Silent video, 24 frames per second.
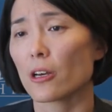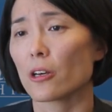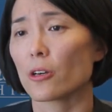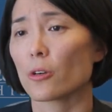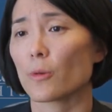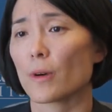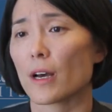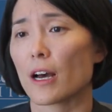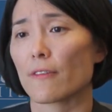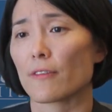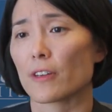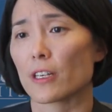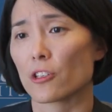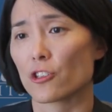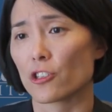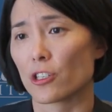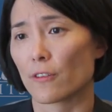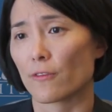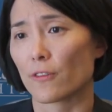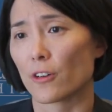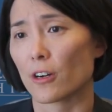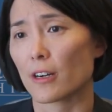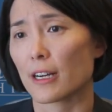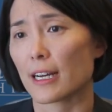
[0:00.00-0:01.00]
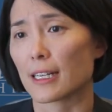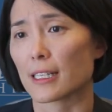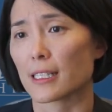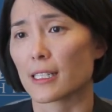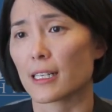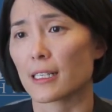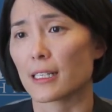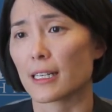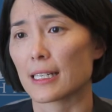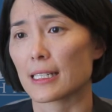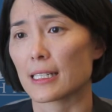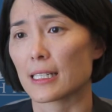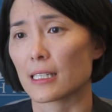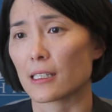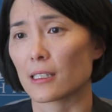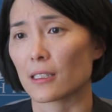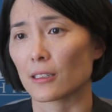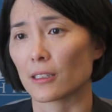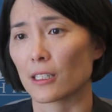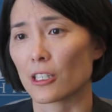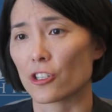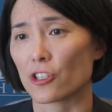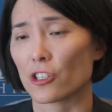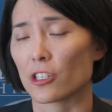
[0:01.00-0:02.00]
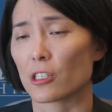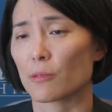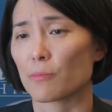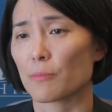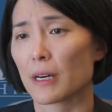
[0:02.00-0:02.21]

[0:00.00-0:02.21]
who have EGFR exon 19 deletions,